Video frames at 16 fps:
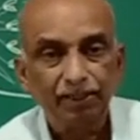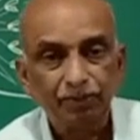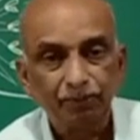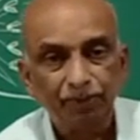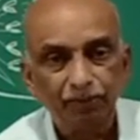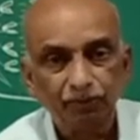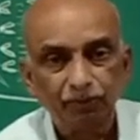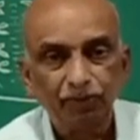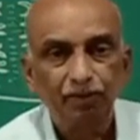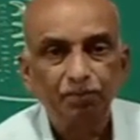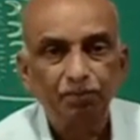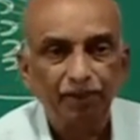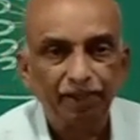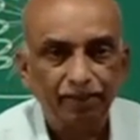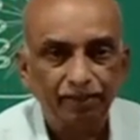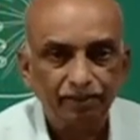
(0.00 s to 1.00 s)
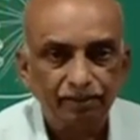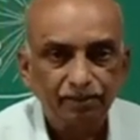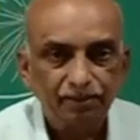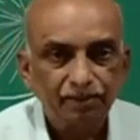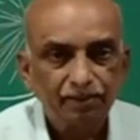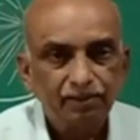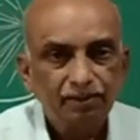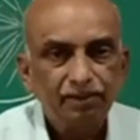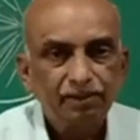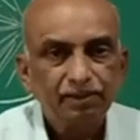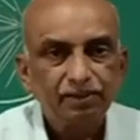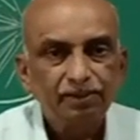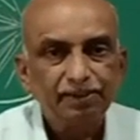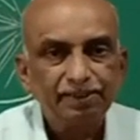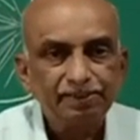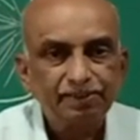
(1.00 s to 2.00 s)
equatorial plane,
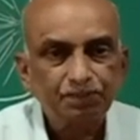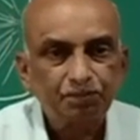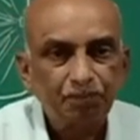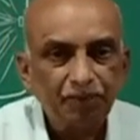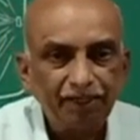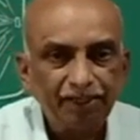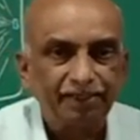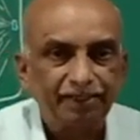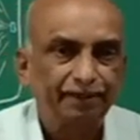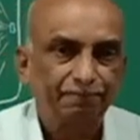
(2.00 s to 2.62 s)
they split